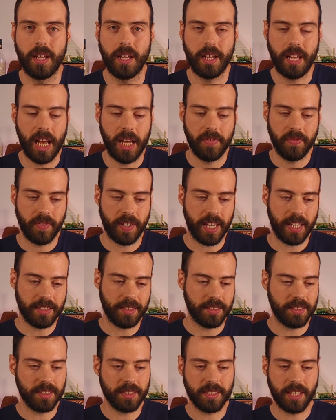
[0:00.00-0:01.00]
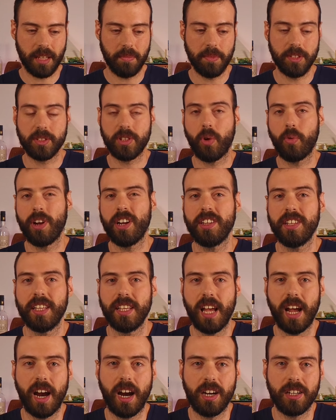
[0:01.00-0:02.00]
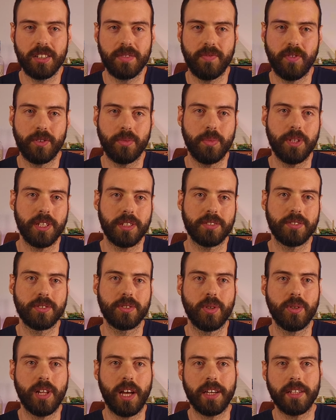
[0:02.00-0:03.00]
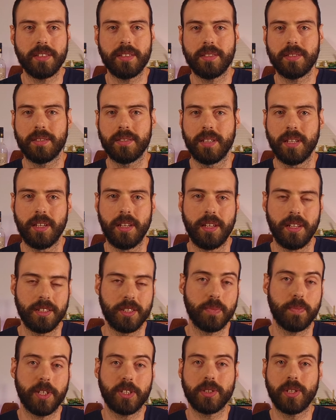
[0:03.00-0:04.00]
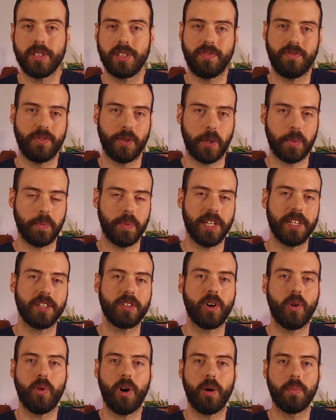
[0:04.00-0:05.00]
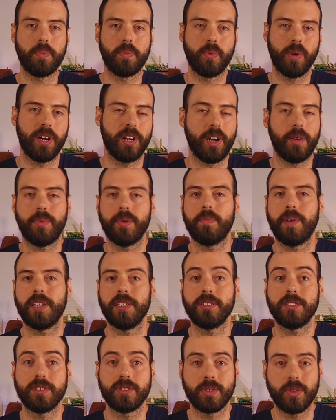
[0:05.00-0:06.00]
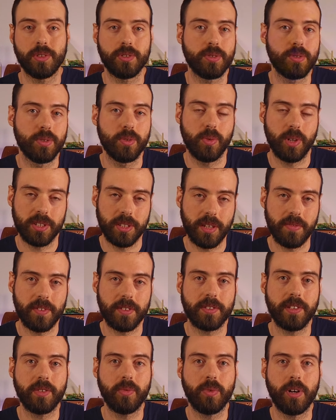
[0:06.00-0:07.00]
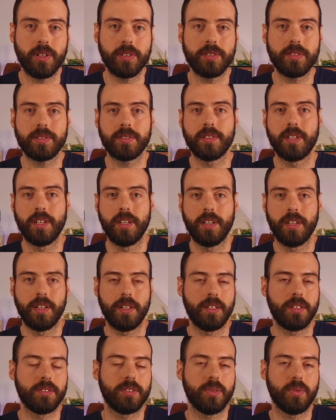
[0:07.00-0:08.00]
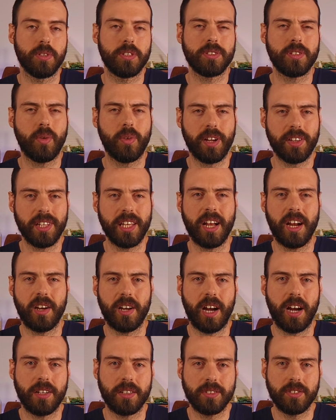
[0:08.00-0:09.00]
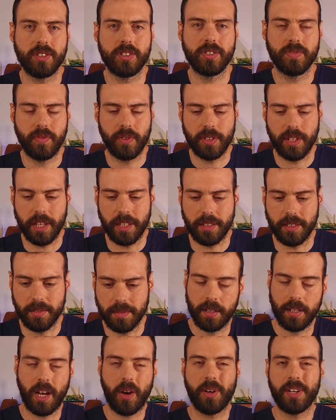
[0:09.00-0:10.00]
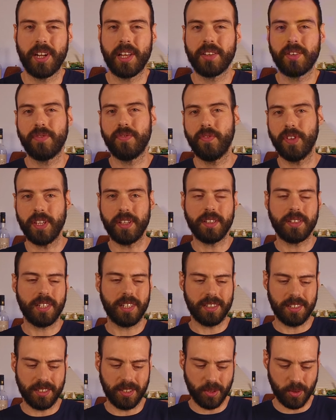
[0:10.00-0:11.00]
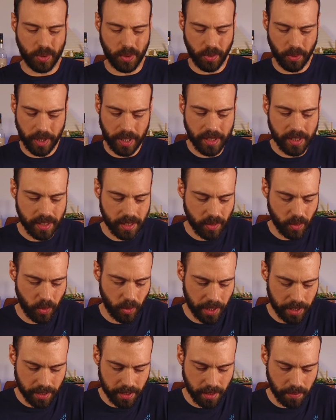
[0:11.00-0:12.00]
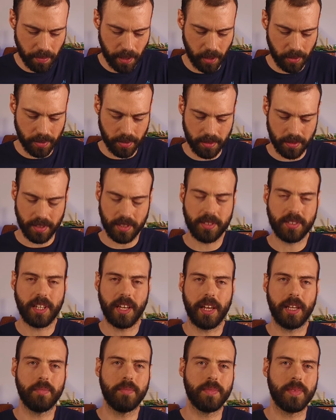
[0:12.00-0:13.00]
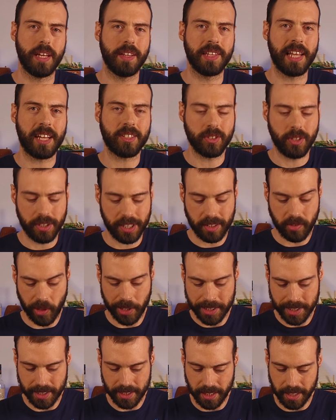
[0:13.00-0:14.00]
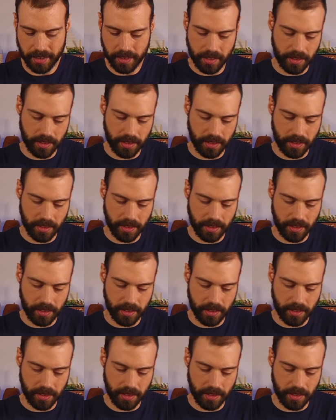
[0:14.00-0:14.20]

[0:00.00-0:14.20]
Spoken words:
I guess this game is already hard for being so light, especially if you're playing co-op where everybody's just going to do whatever they want. So it's already art just for that. Now another thing that is really great about this game and actually transcends